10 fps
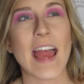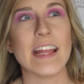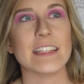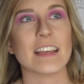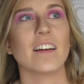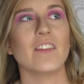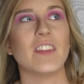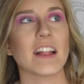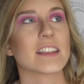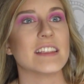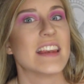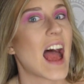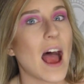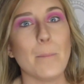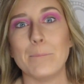And that's
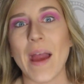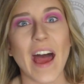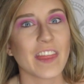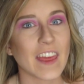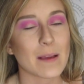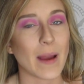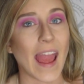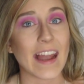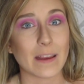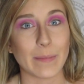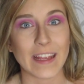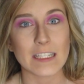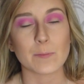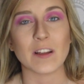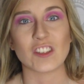not a bad thing by any
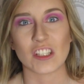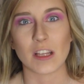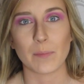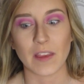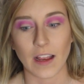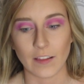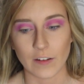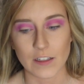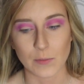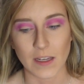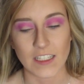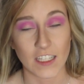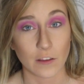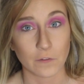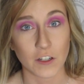means, but just something I learned when I
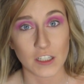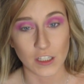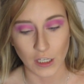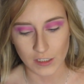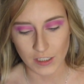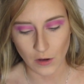did the first look.